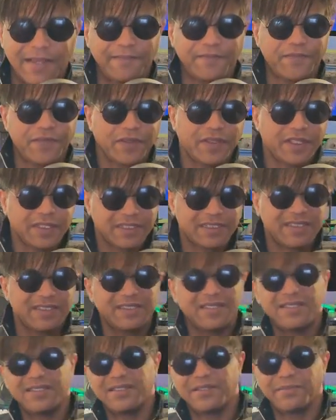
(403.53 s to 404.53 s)
for this
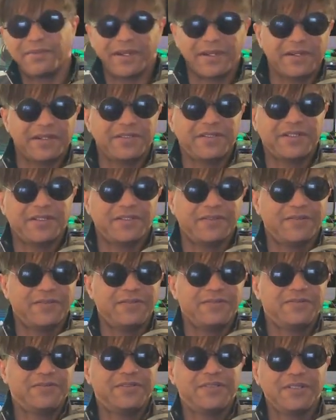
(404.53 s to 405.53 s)
and the
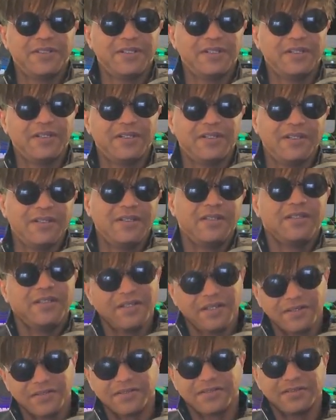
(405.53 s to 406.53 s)
baritone,
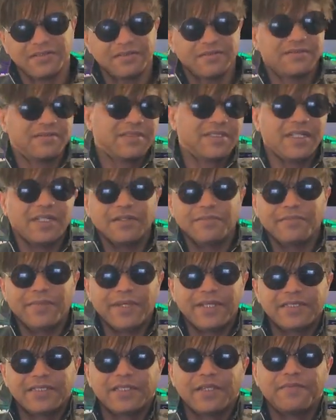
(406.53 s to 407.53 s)
those,
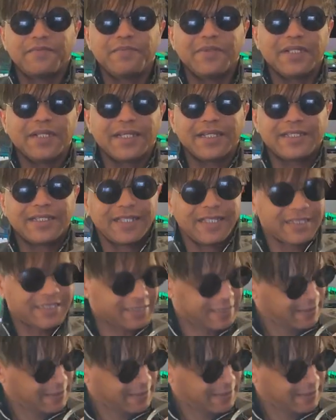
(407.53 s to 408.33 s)
bass stuff. But like this,